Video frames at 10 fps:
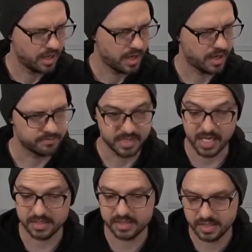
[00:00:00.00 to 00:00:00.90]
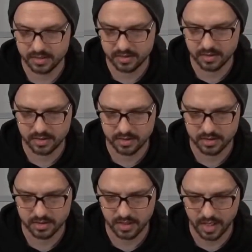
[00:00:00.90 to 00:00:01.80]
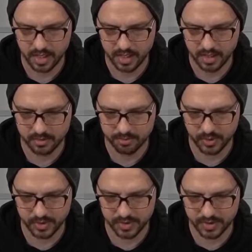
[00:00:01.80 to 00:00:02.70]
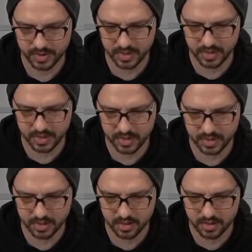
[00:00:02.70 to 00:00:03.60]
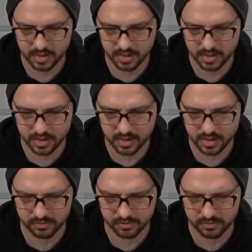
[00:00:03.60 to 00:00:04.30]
I'm guessing I put the cartridge in.